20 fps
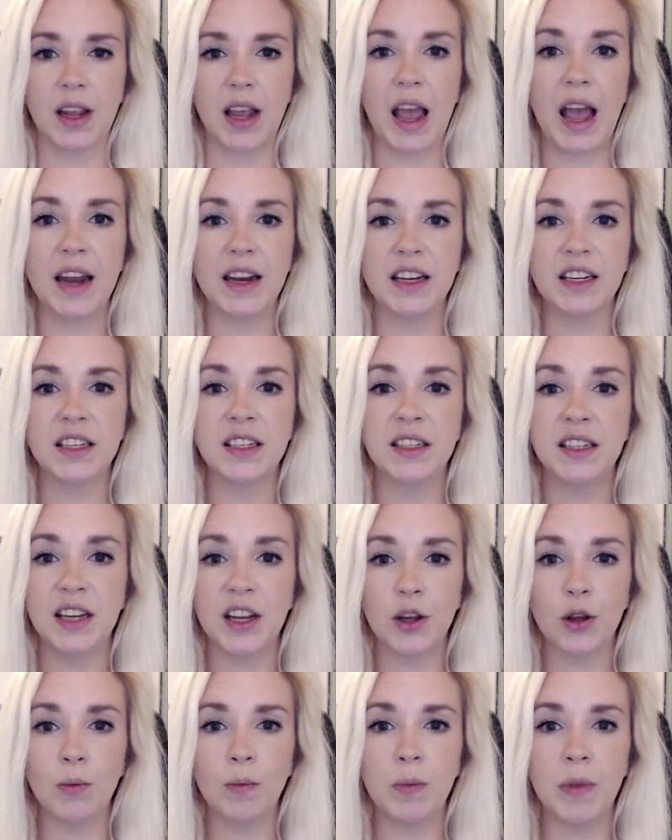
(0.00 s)
And this
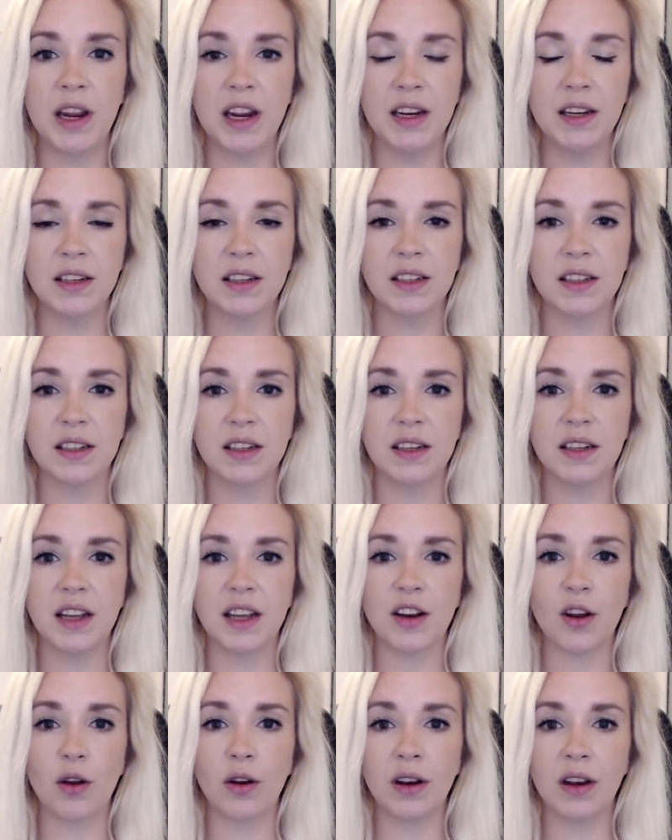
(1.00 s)
still means
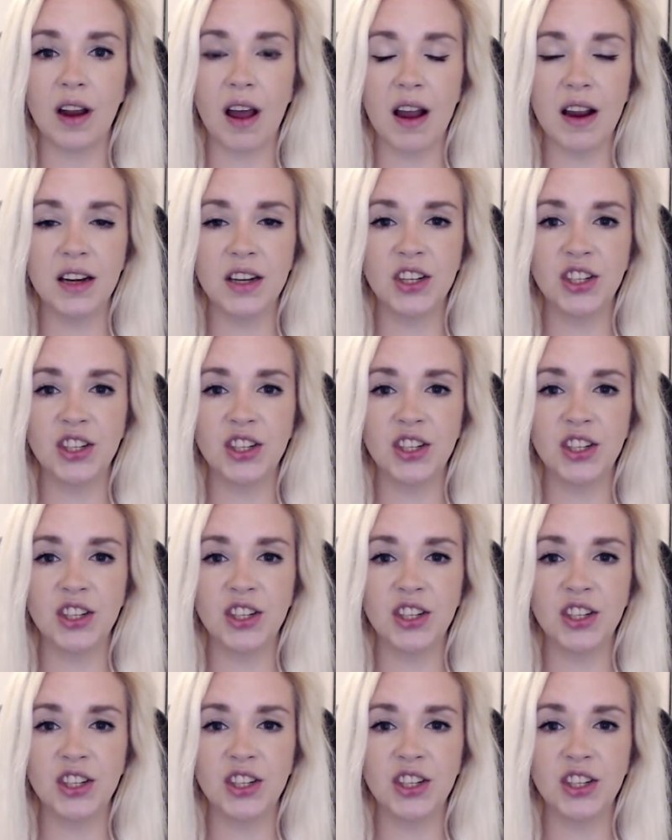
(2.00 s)
that online